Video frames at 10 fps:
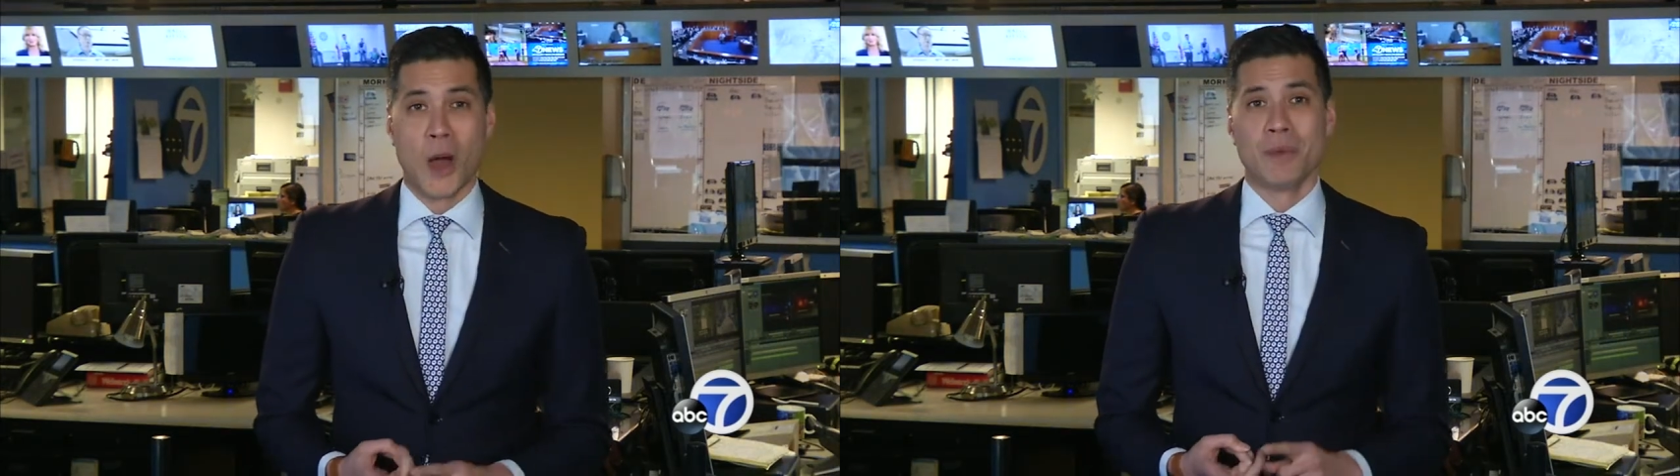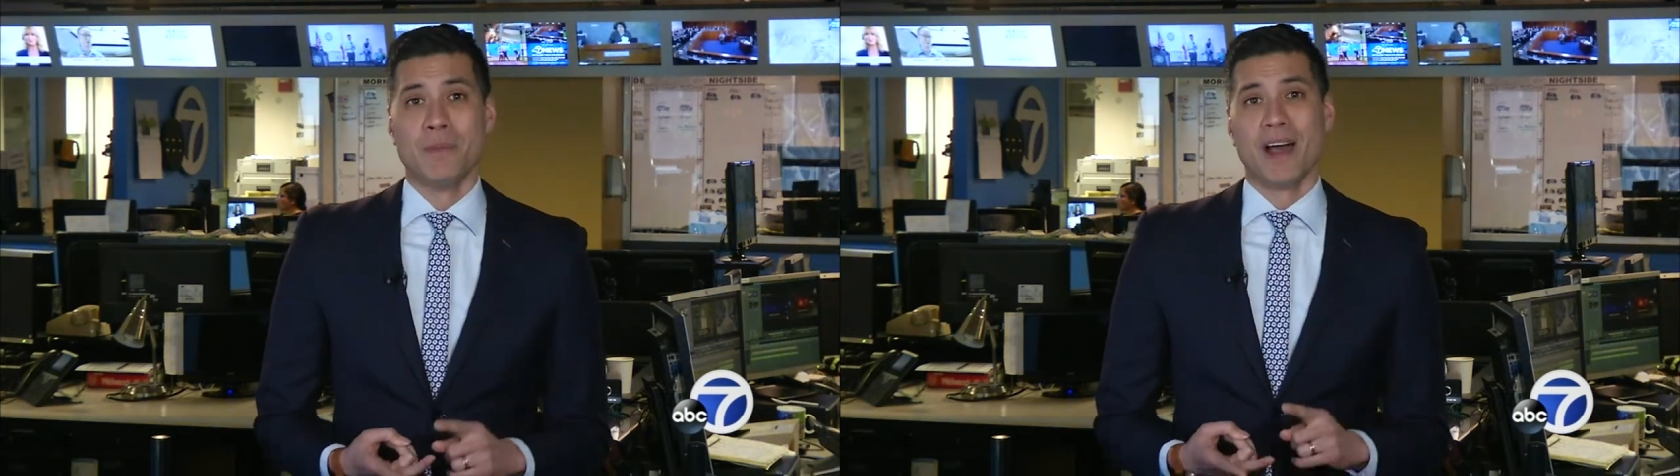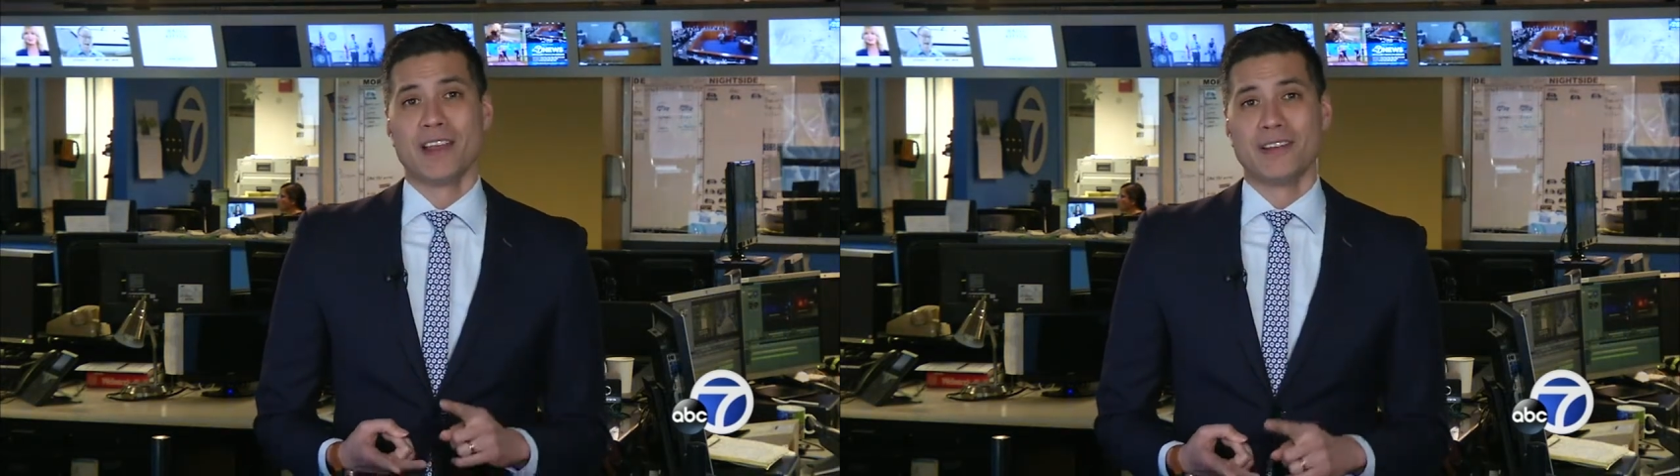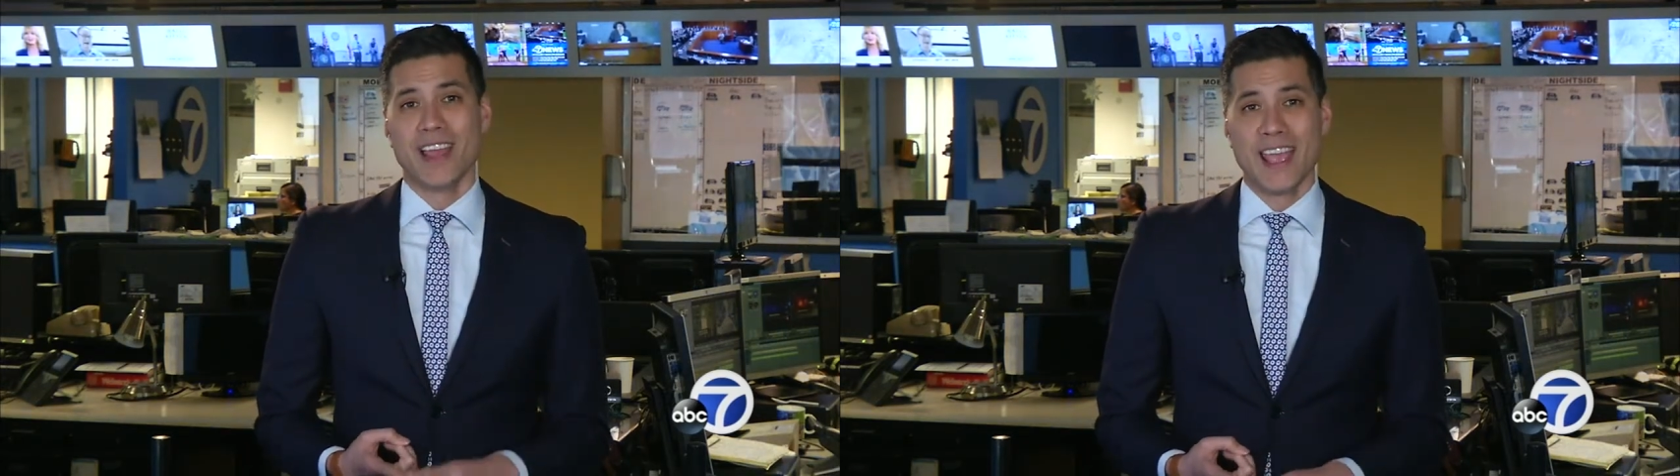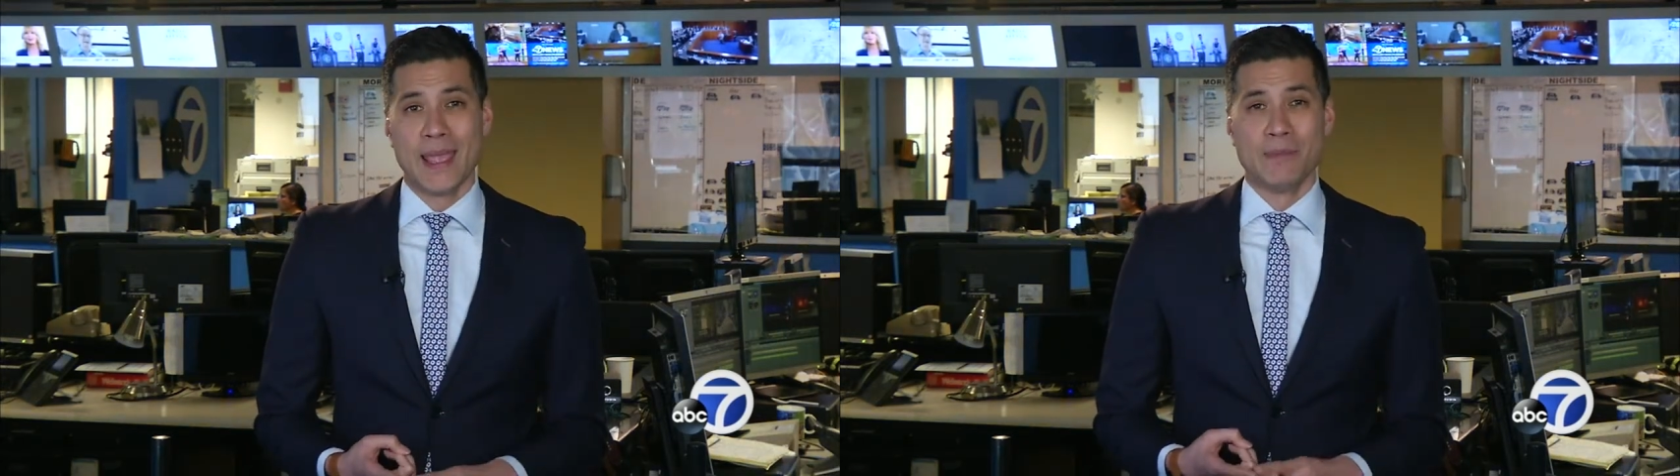Call Me By Your
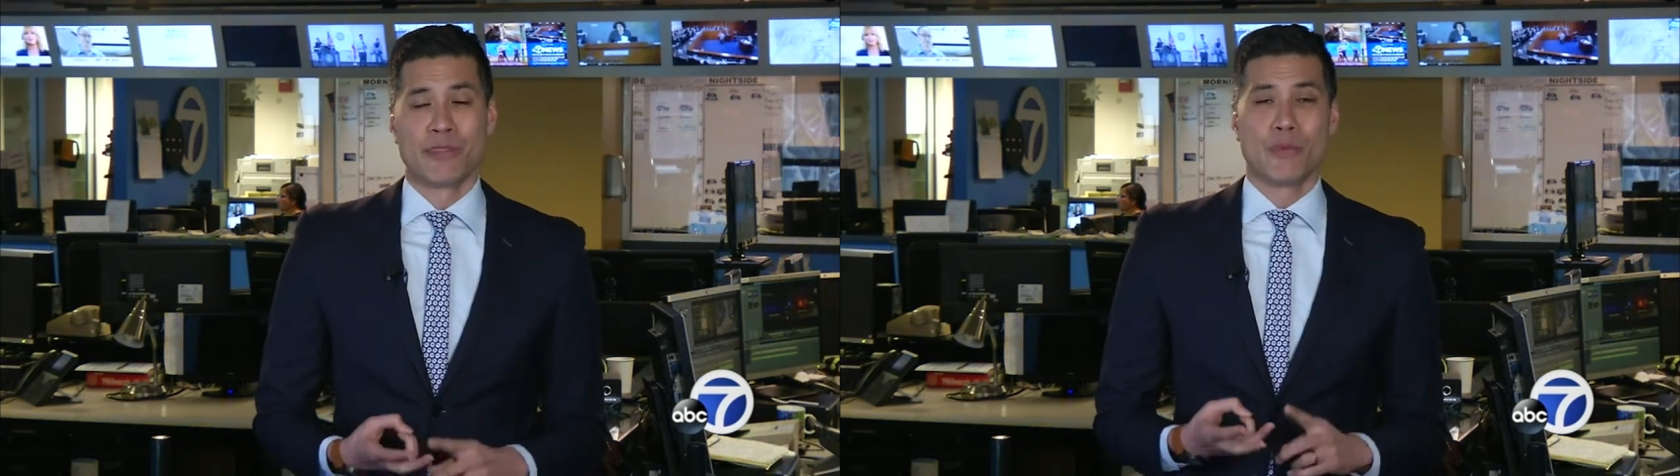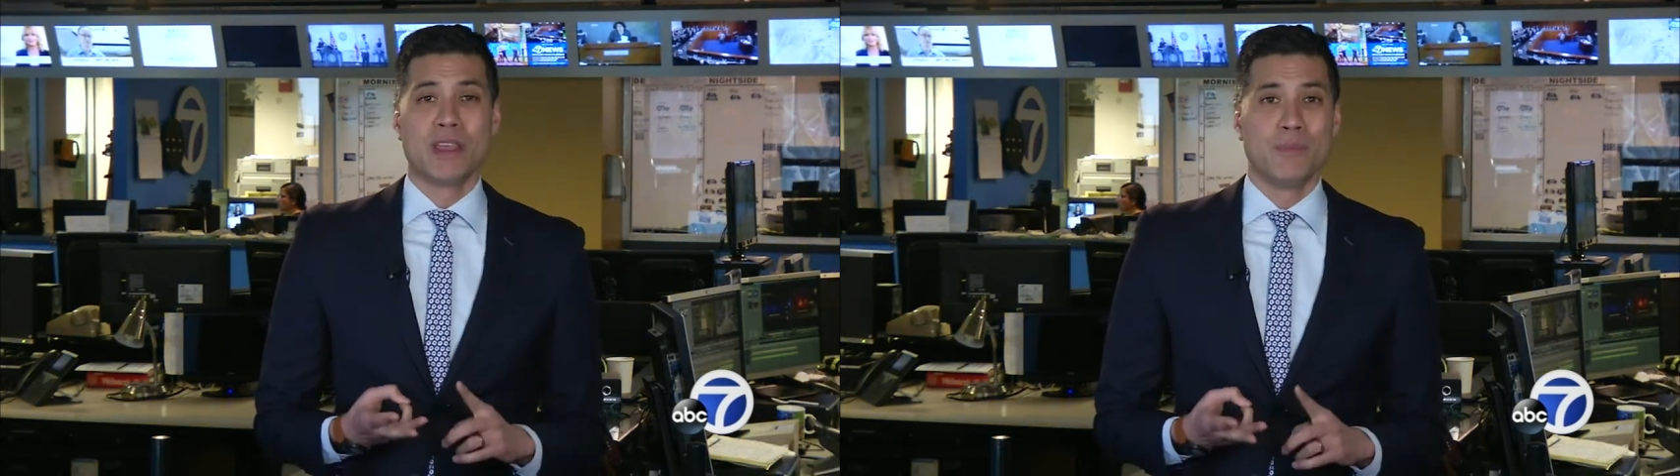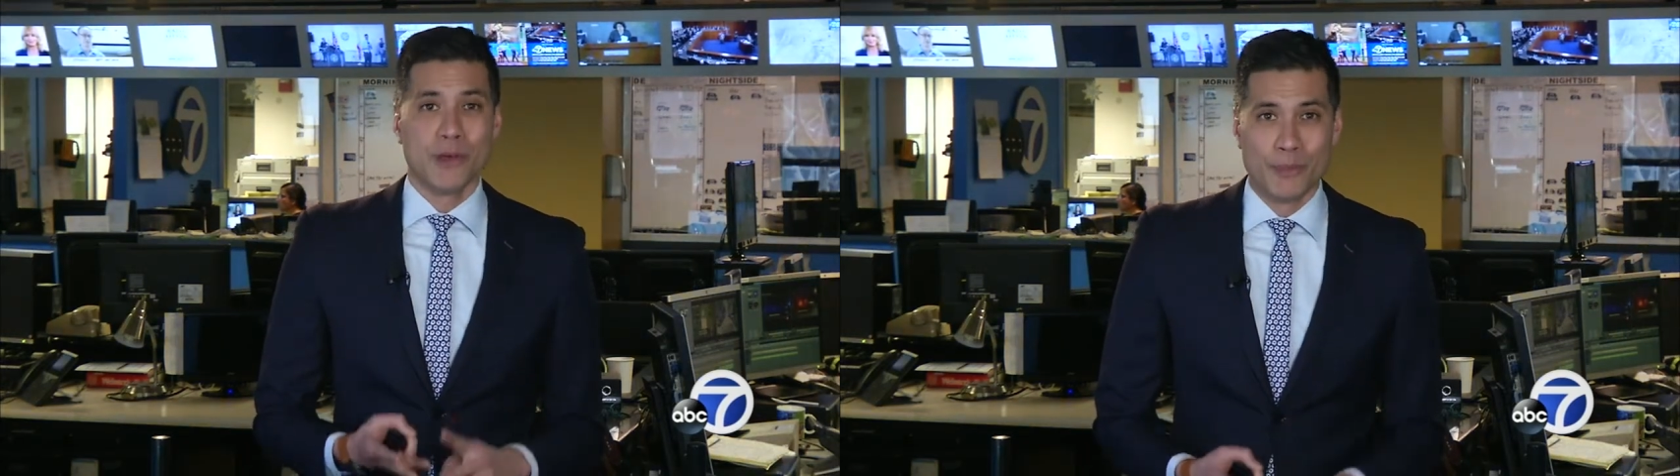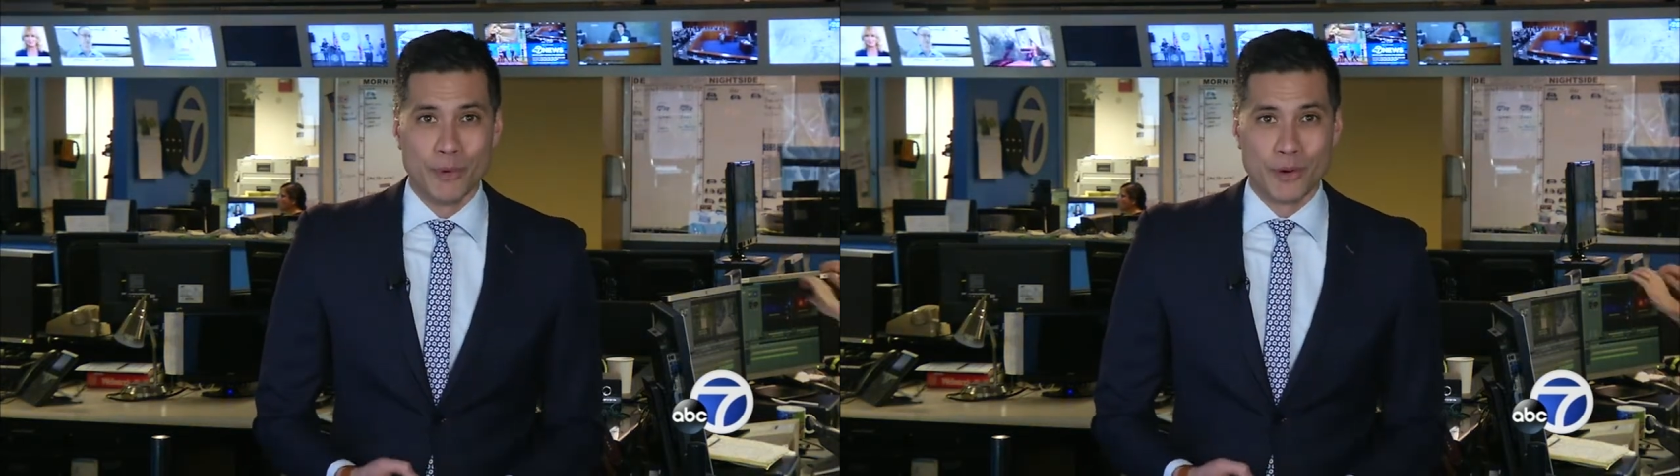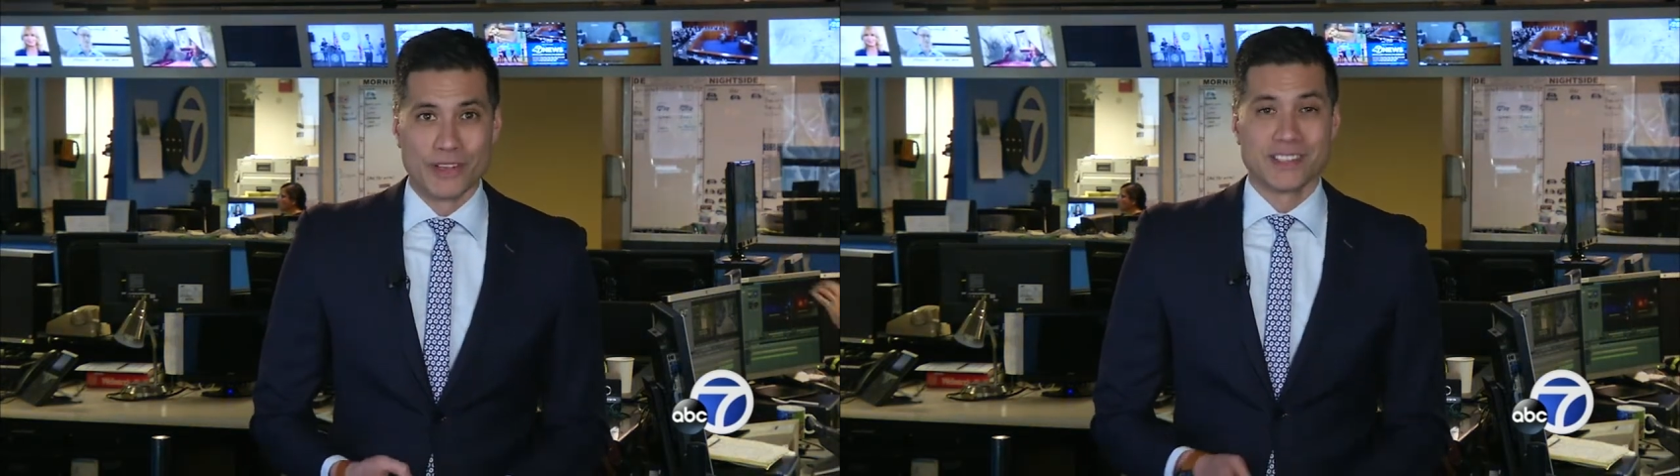Name, Three
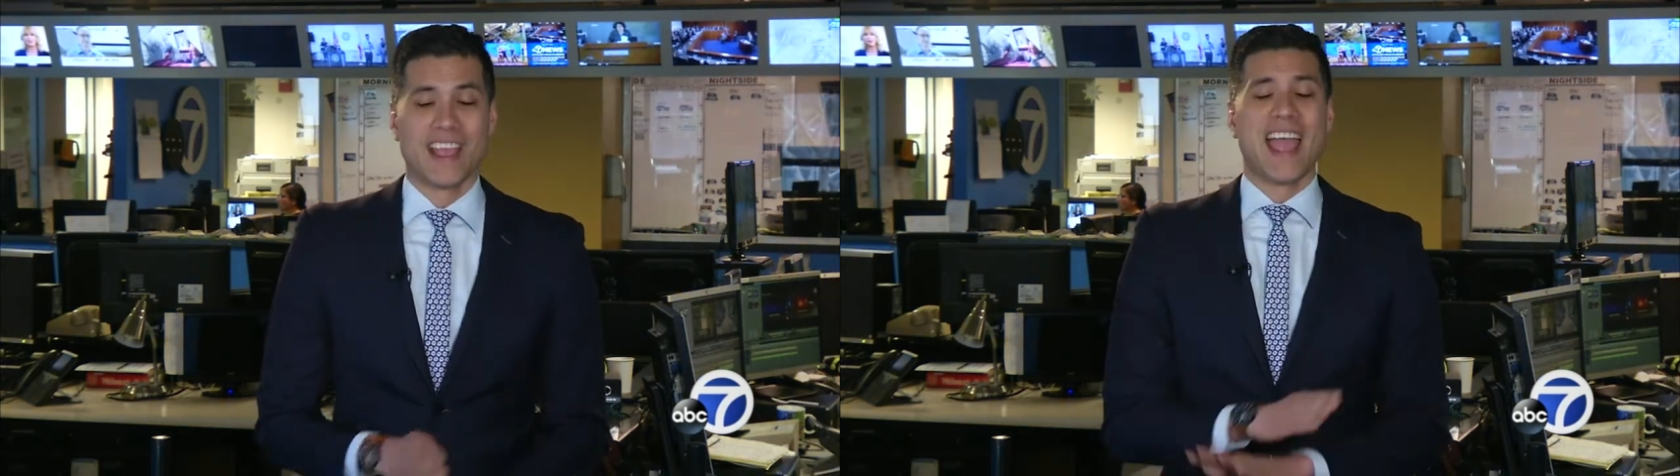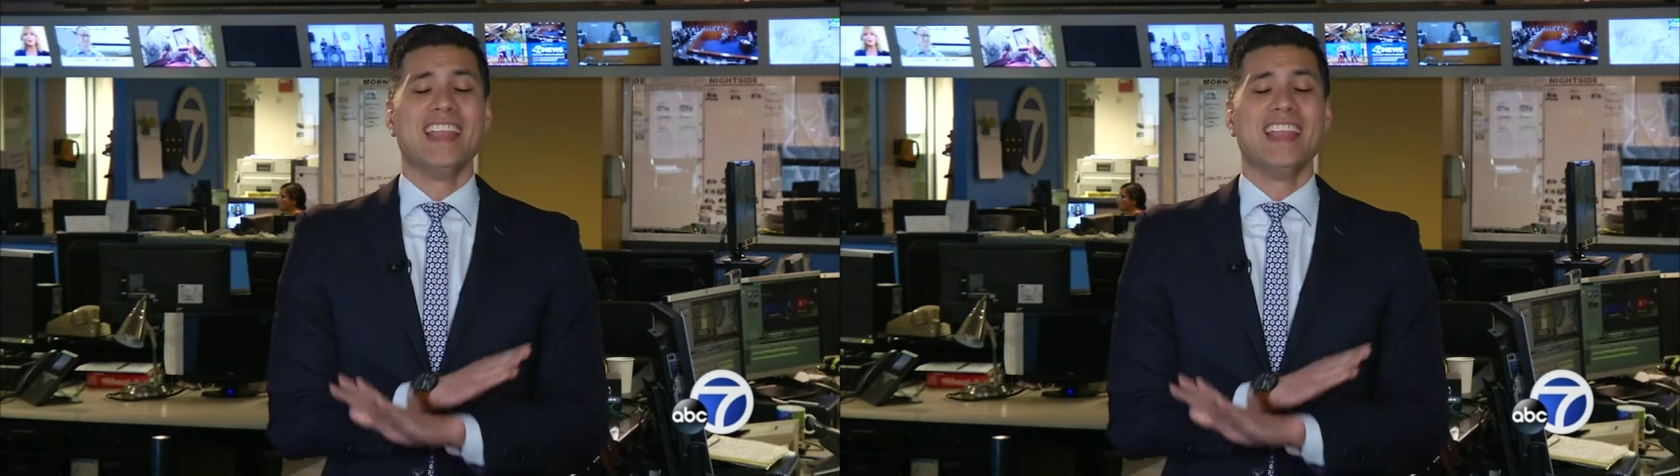Billboards,